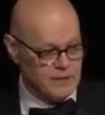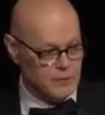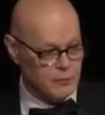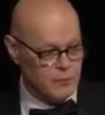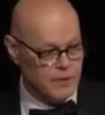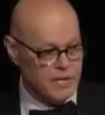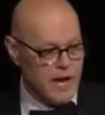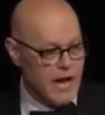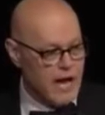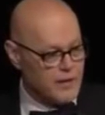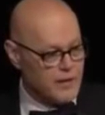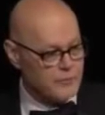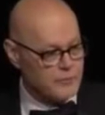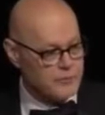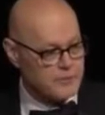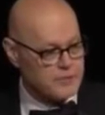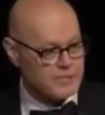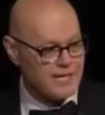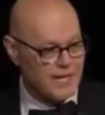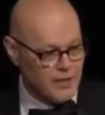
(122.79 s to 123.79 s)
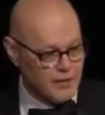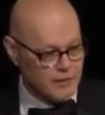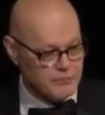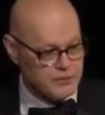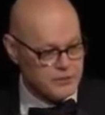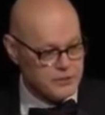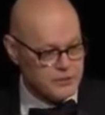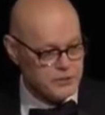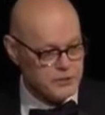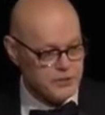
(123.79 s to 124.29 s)
we honor the
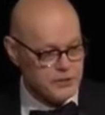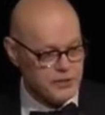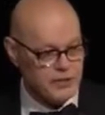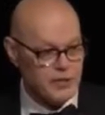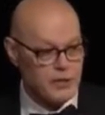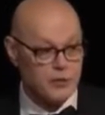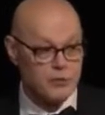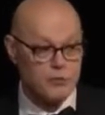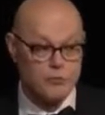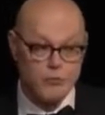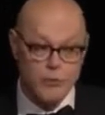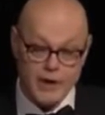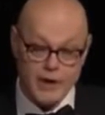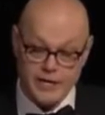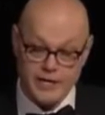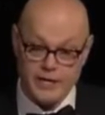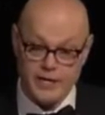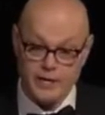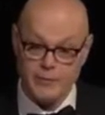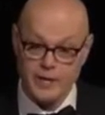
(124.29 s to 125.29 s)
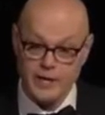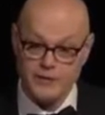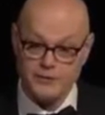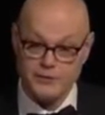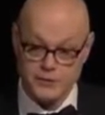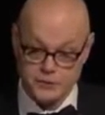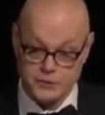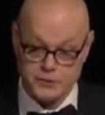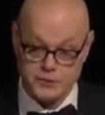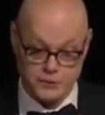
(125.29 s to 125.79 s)
television, radio,
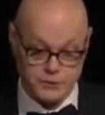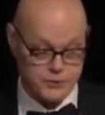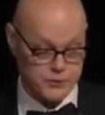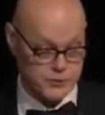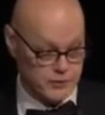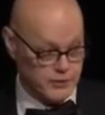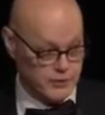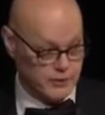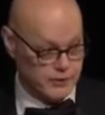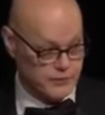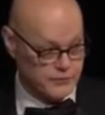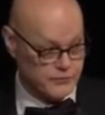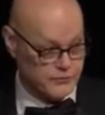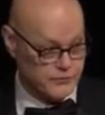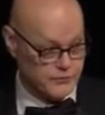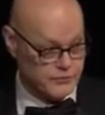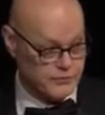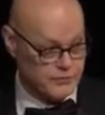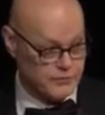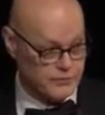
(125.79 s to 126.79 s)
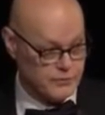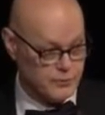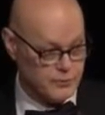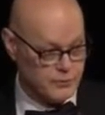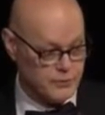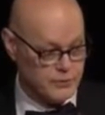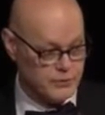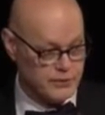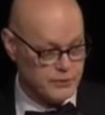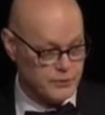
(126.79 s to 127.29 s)
and digital journalists
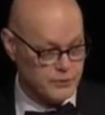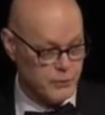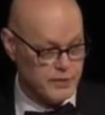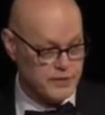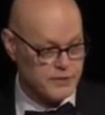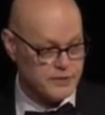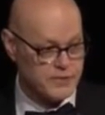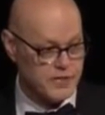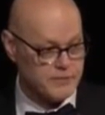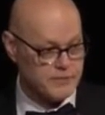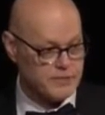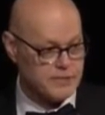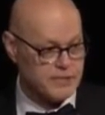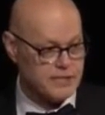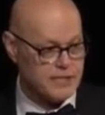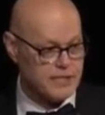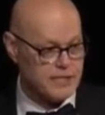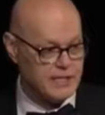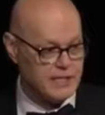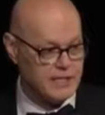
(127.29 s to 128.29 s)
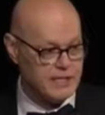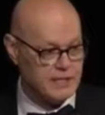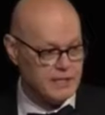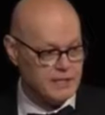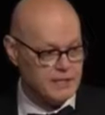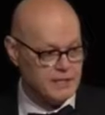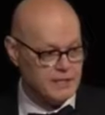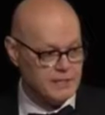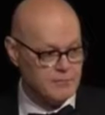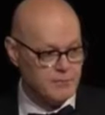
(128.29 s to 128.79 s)
who, during
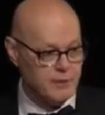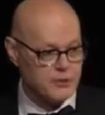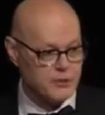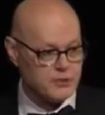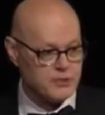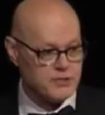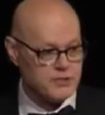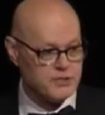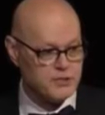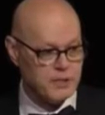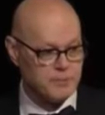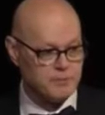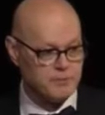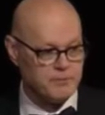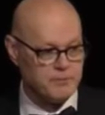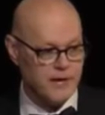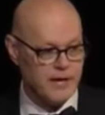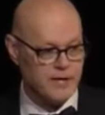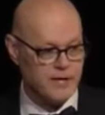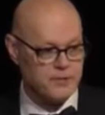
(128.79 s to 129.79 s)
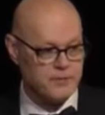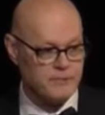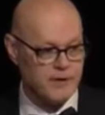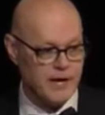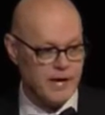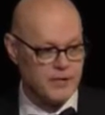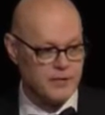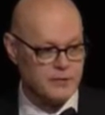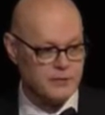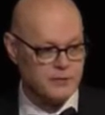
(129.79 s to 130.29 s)
2017, most exemplified the
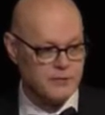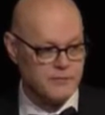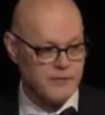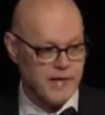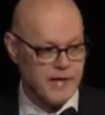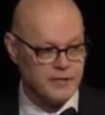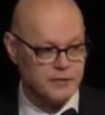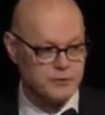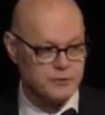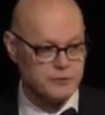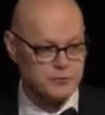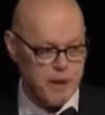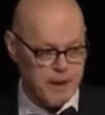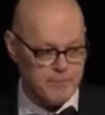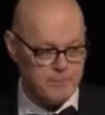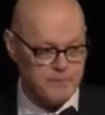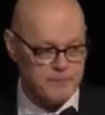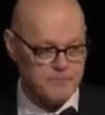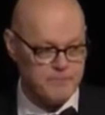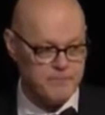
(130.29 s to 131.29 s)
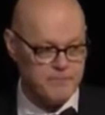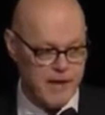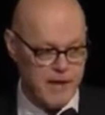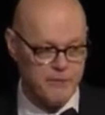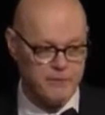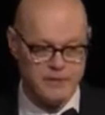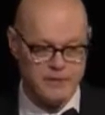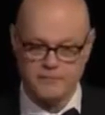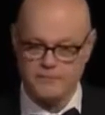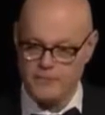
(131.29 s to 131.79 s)
values of that intrepid
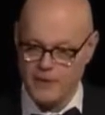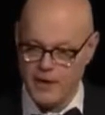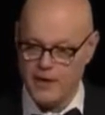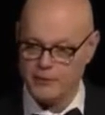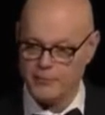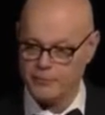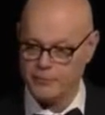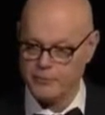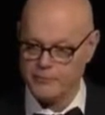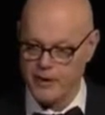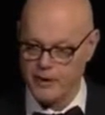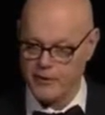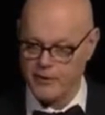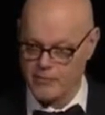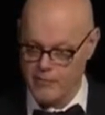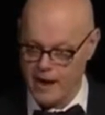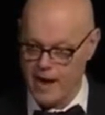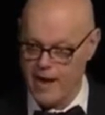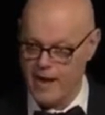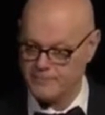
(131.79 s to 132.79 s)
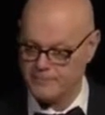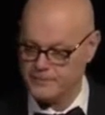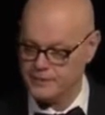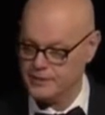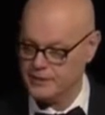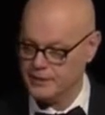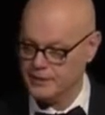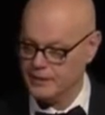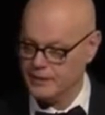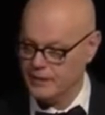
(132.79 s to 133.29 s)
founding father of our
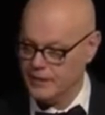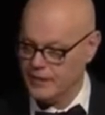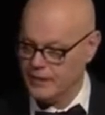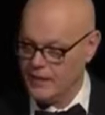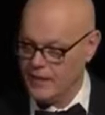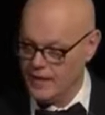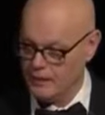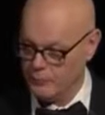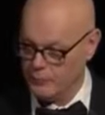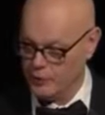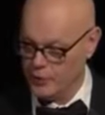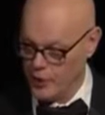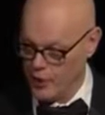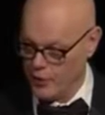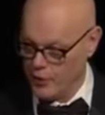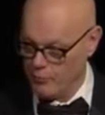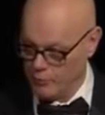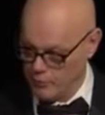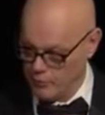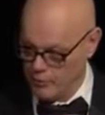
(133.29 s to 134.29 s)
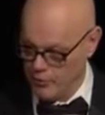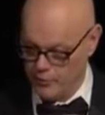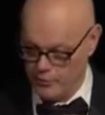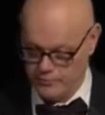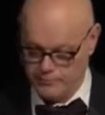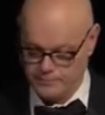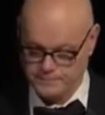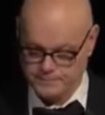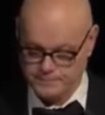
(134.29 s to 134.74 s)
craft, Edward R. Murrow.